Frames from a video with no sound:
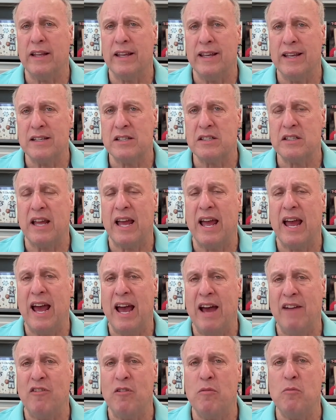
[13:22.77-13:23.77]
is to
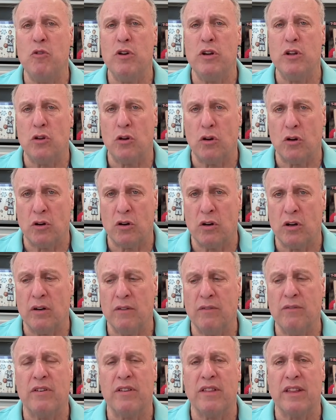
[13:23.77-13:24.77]
have them
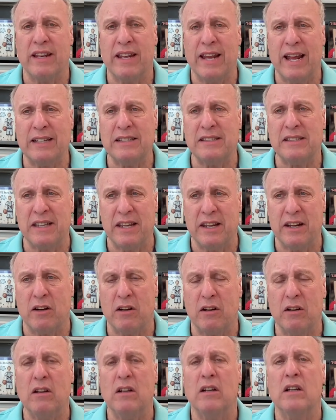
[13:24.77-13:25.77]
return for the next
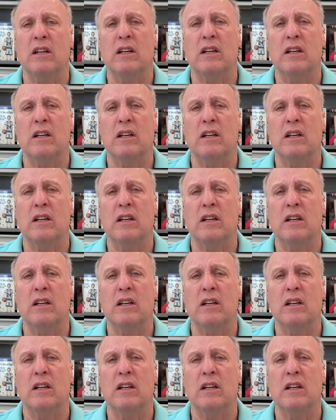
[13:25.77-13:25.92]
year